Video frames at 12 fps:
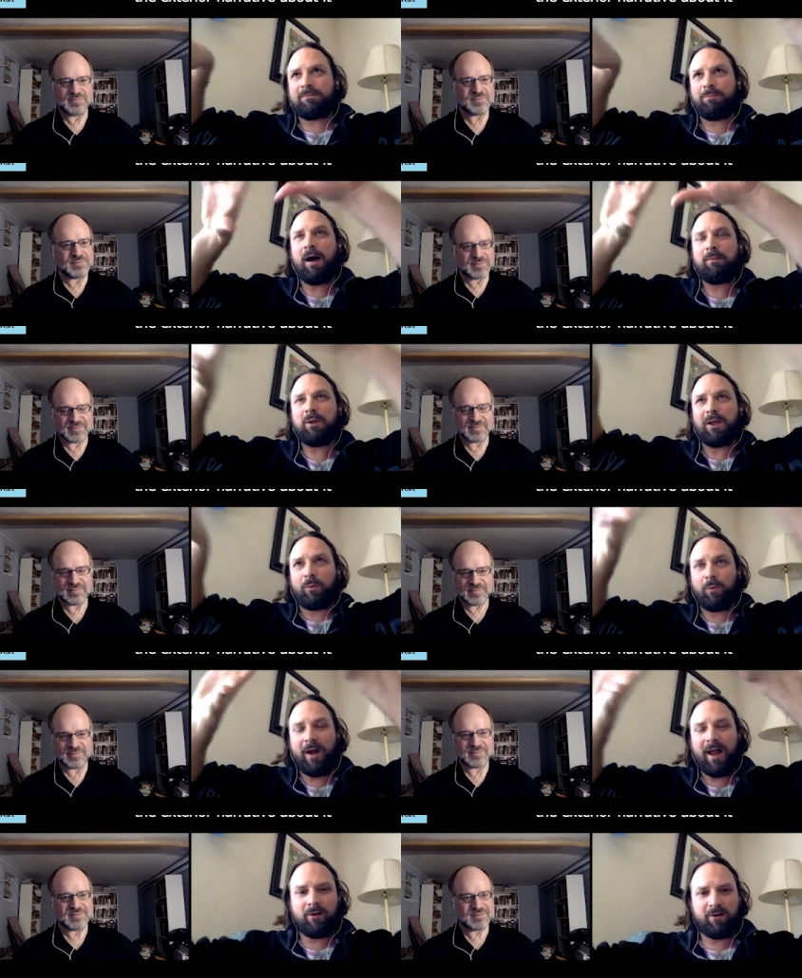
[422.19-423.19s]
Speaker 1: public
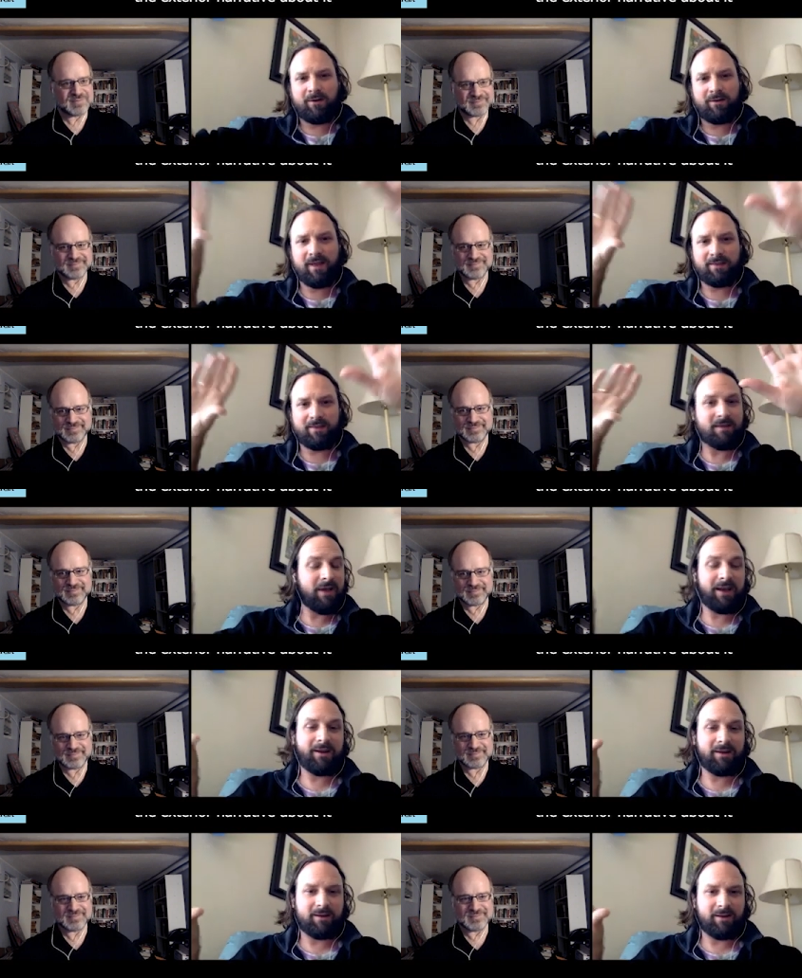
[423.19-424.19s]
record that they've
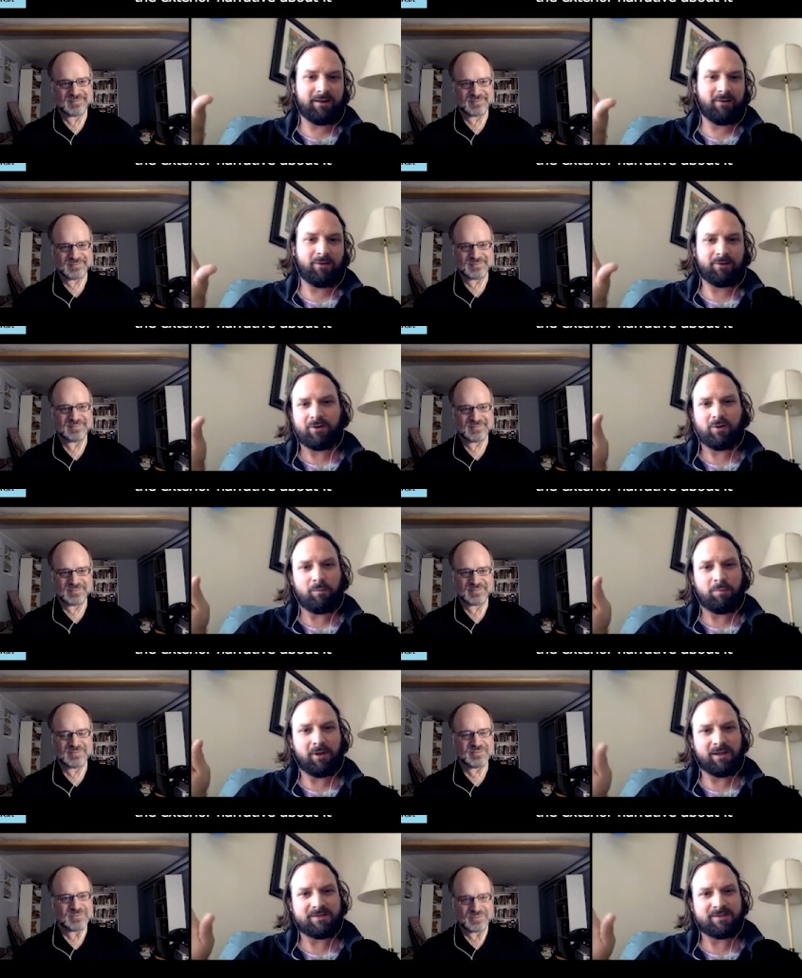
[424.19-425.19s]
edited it on
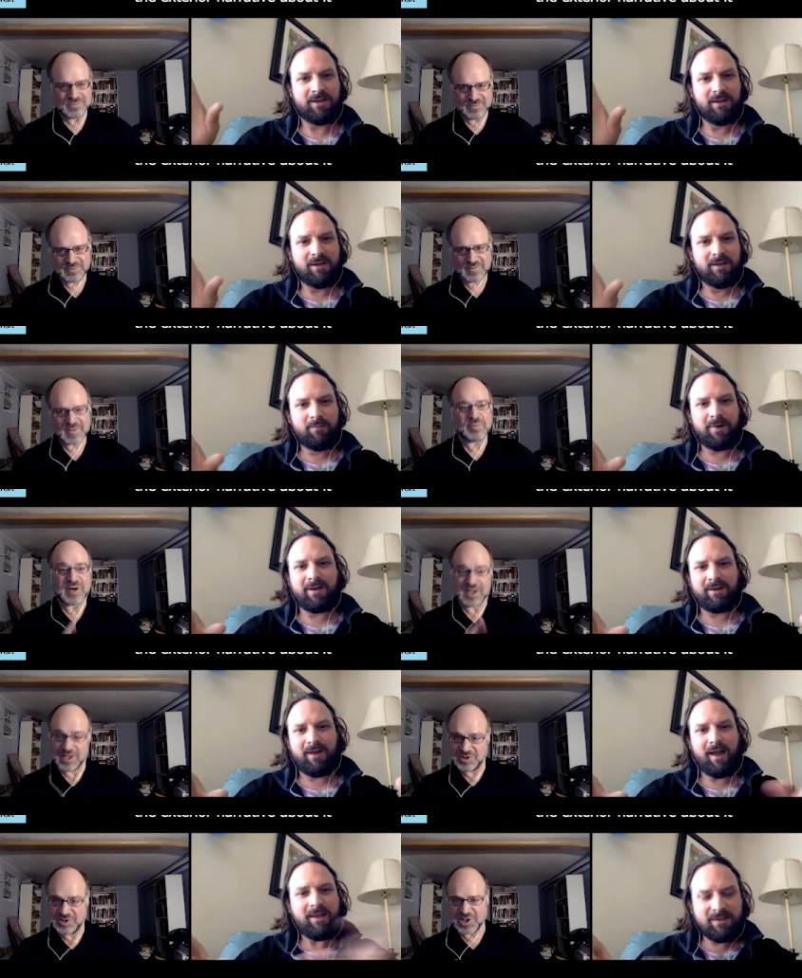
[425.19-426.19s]
Google Plus. But,
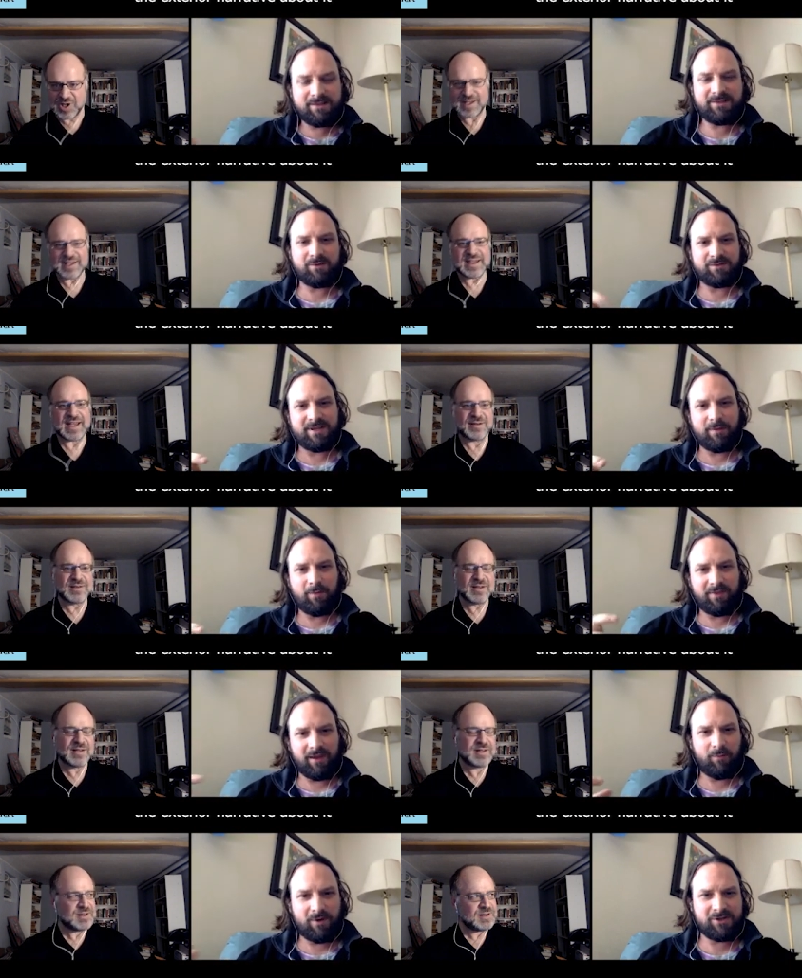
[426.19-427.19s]
but I can still yeah. see
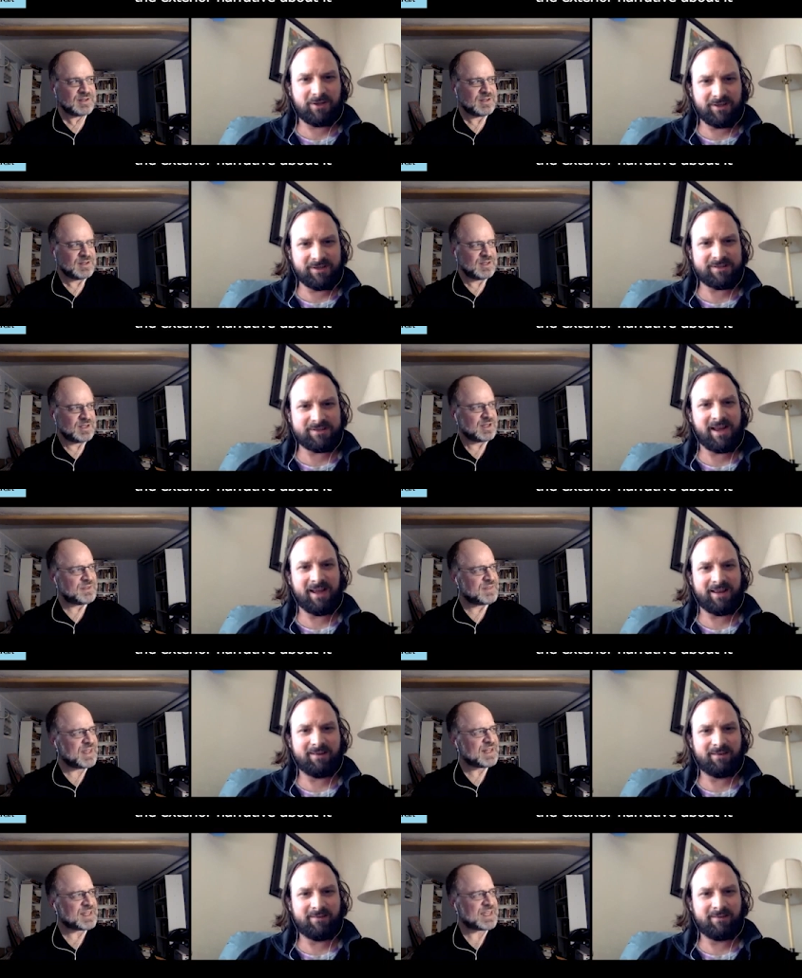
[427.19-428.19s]
what they originally said.
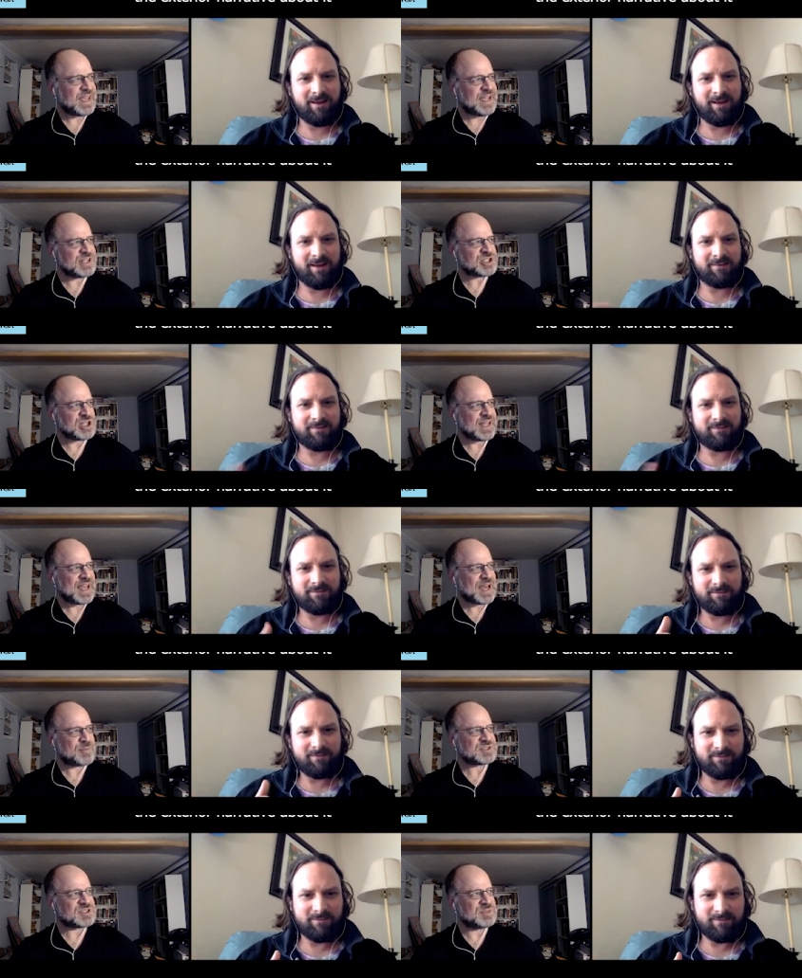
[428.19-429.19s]
That
Speaker 2: occasionally
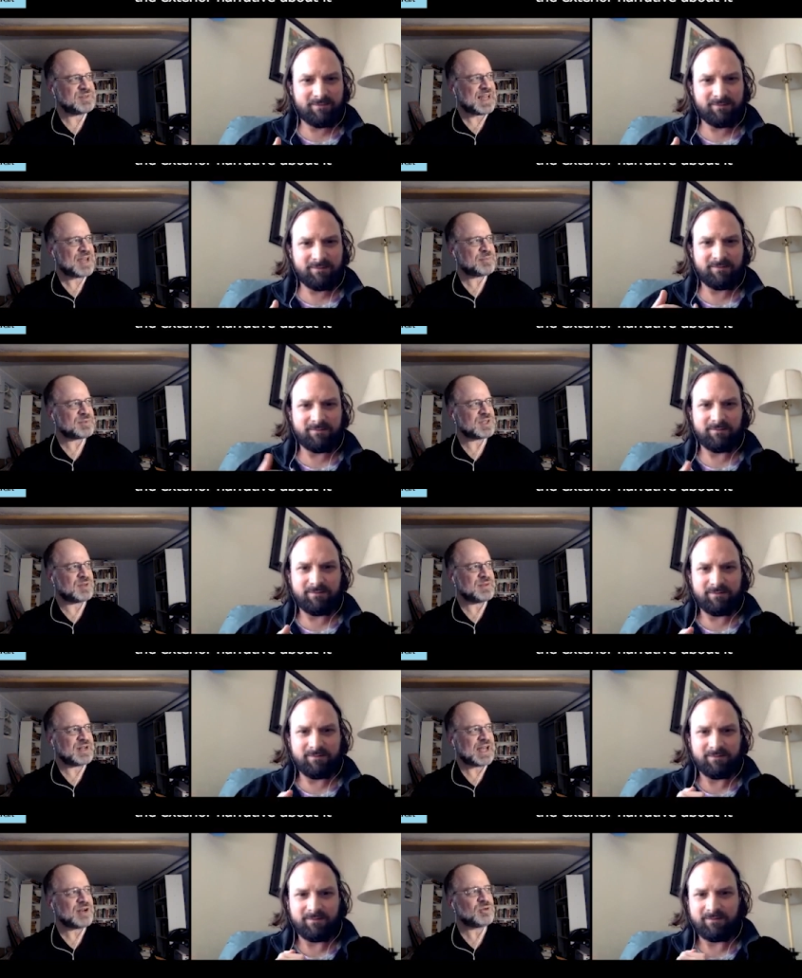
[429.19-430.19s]
happens to me. That happened. I mean,
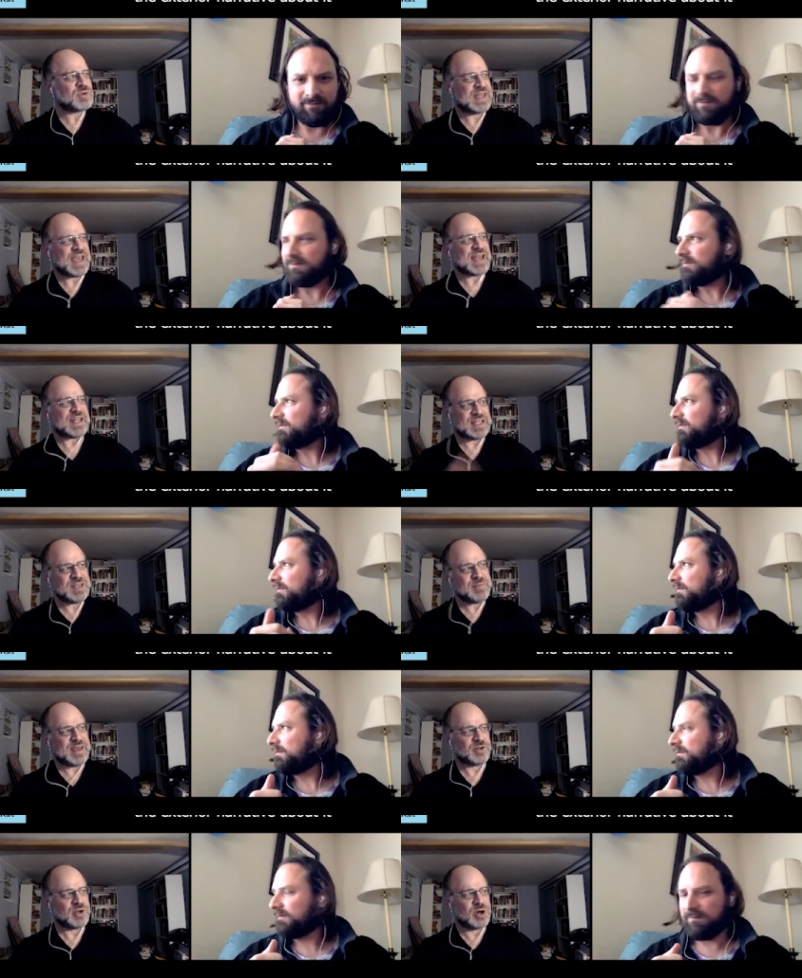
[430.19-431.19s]
I don't get
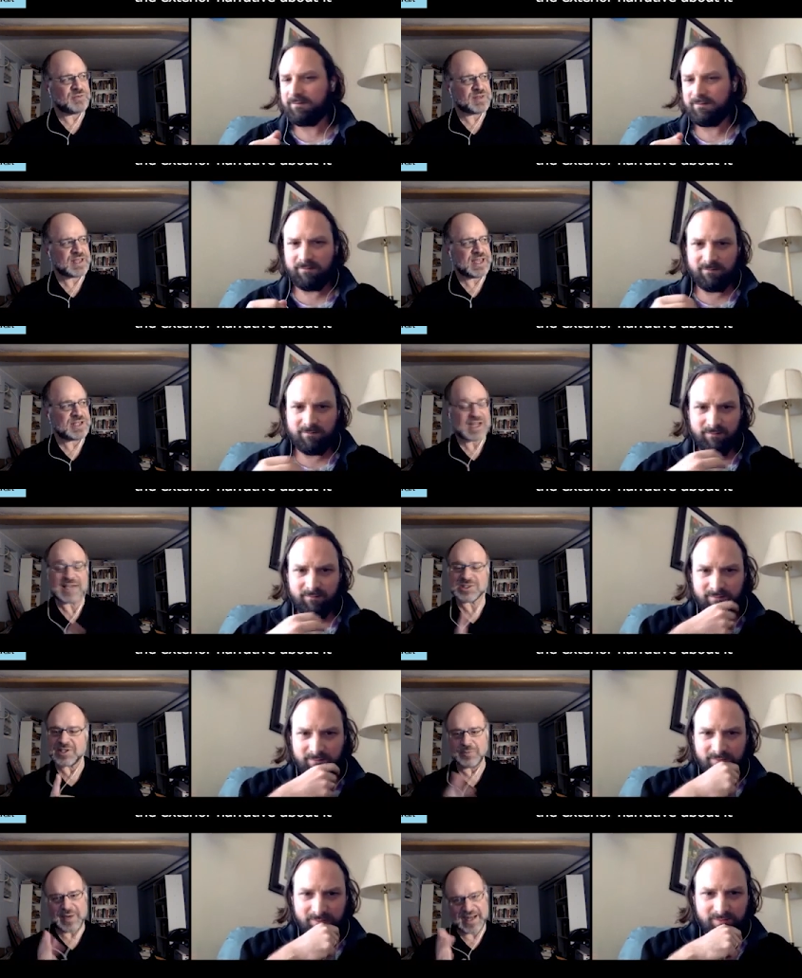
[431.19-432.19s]
email notification.
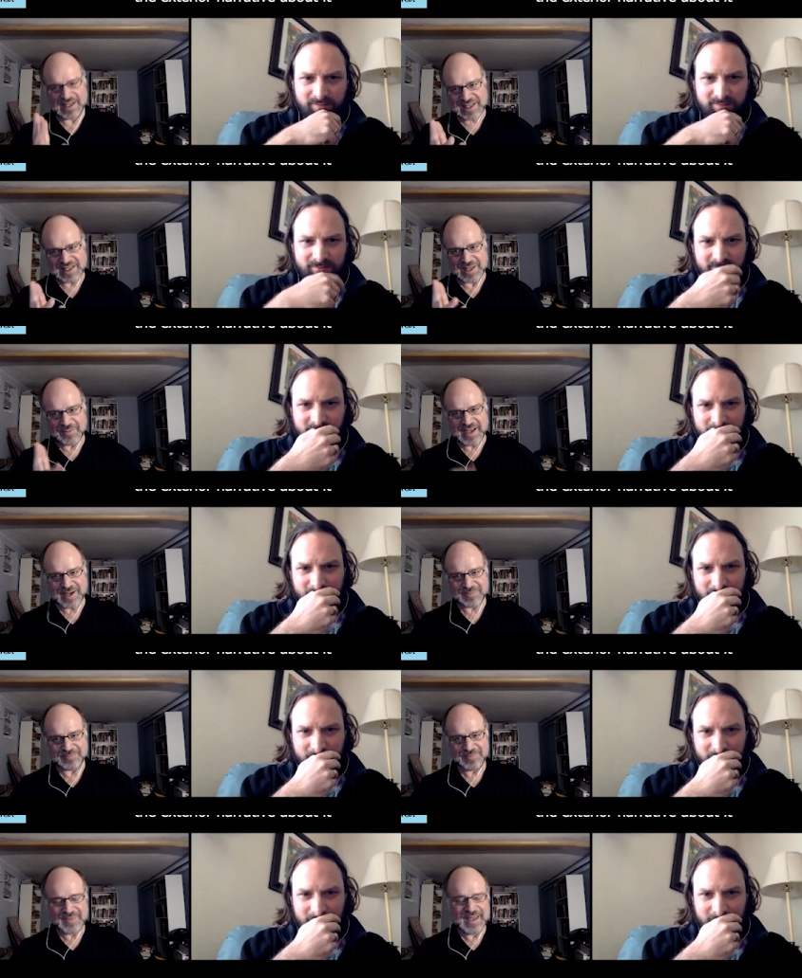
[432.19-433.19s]
Actually, wait, I take that back.
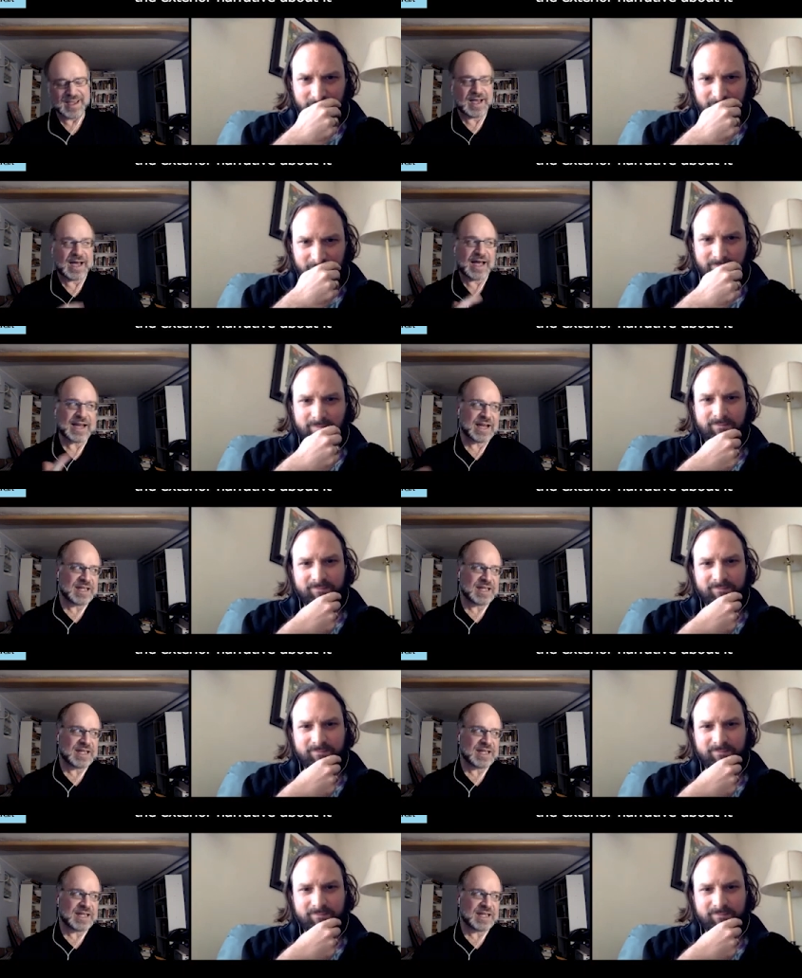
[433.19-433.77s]
I get